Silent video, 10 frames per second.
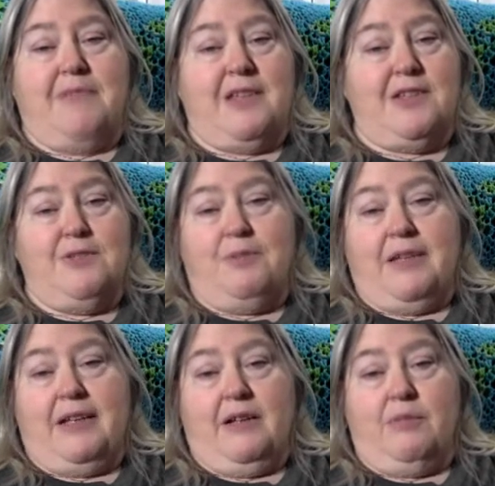I do
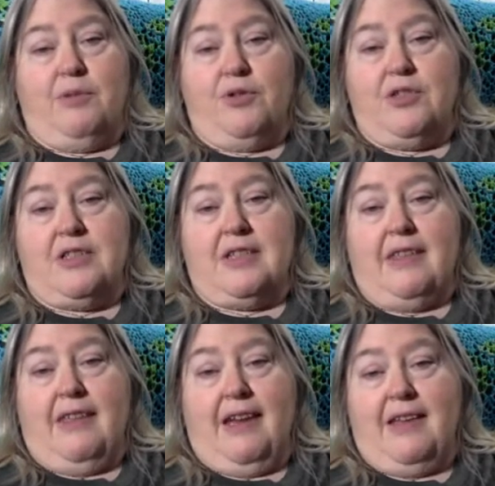plan on purchasing
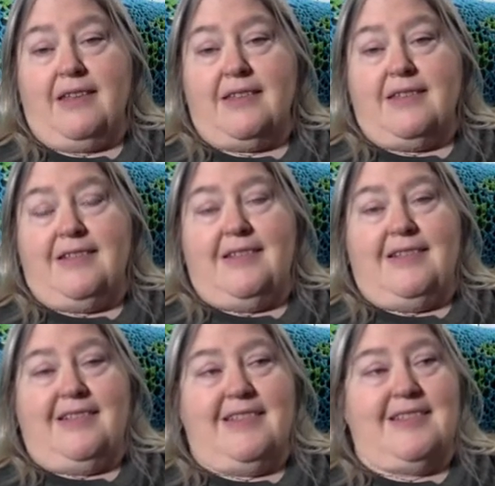that.
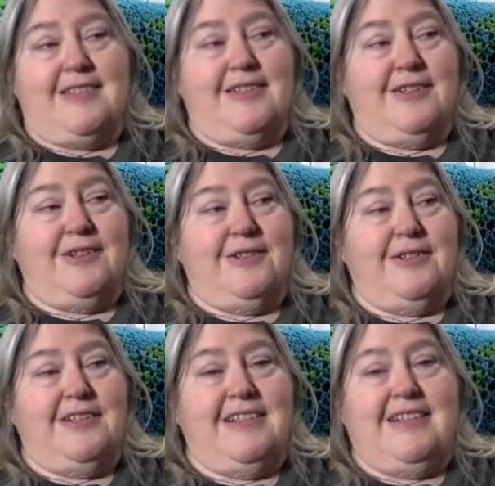So
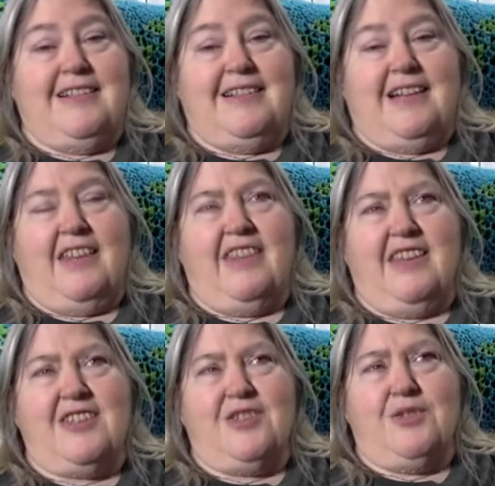I
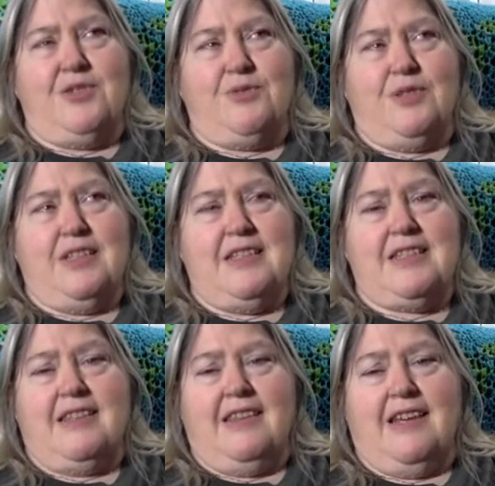think she's
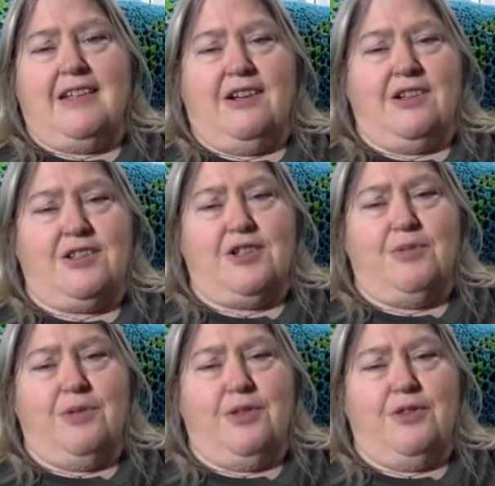releasing that
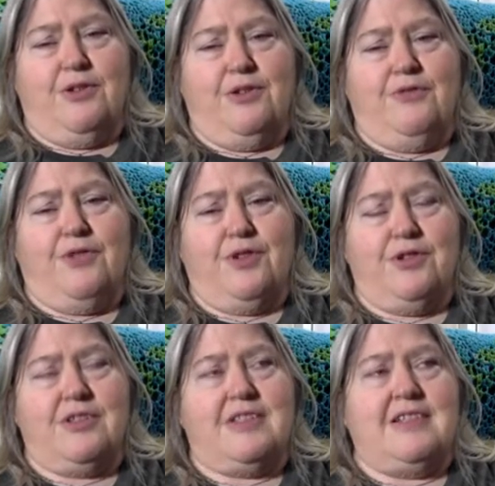October the
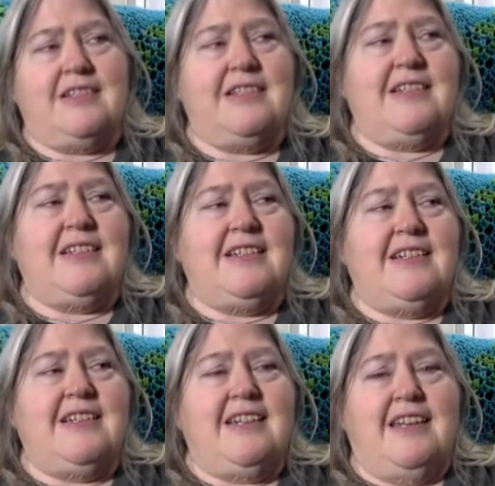31st.
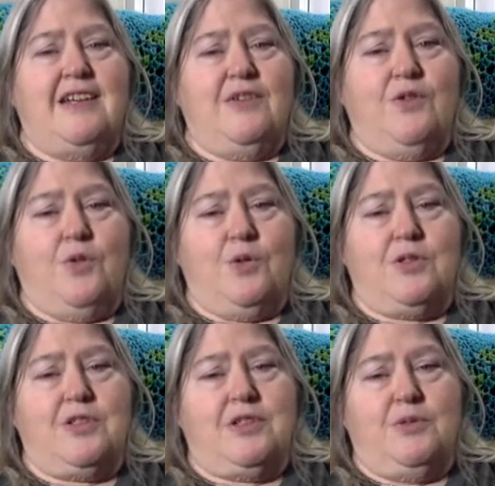And of course,
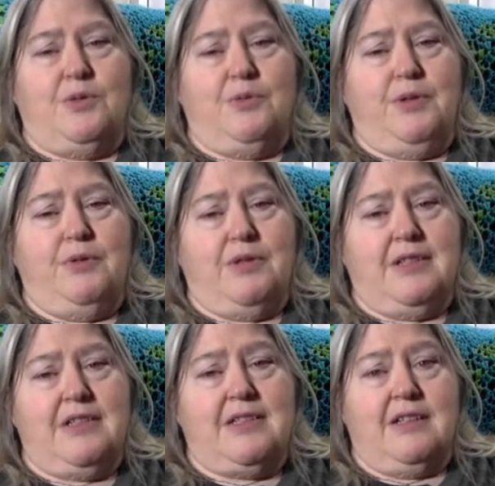she will be
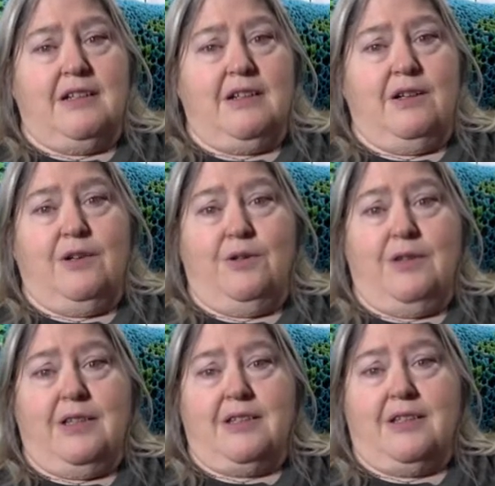releasing a code
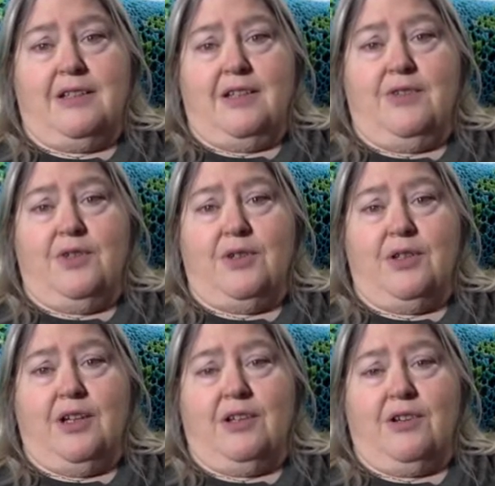that's going to give you a
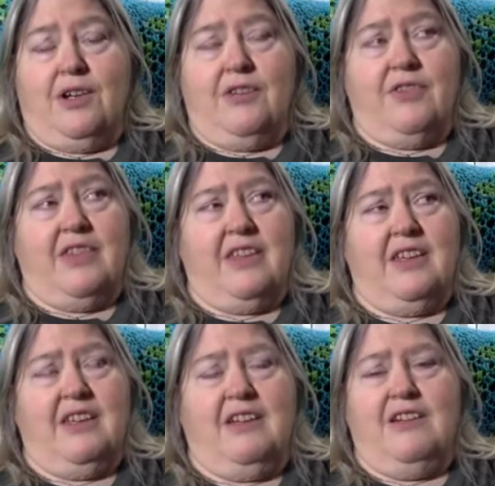dollar off, I
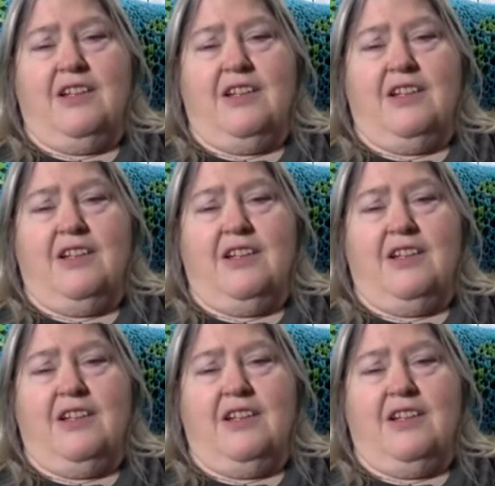think,